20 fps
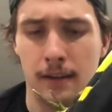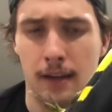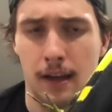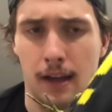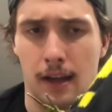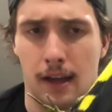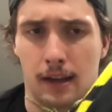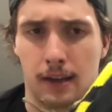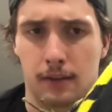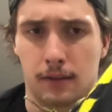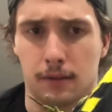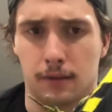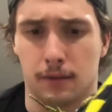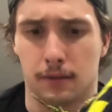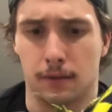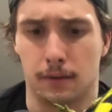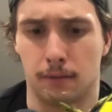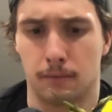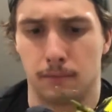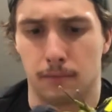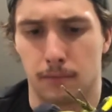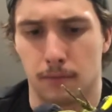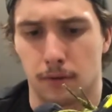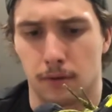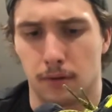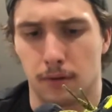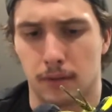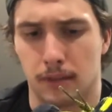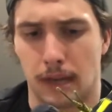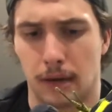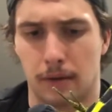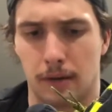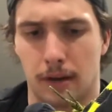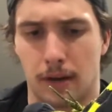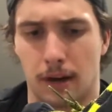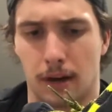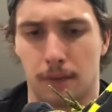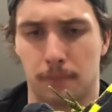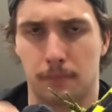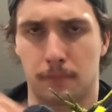ankle mold that would
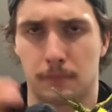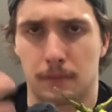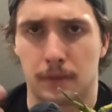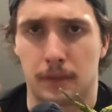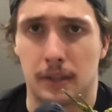help,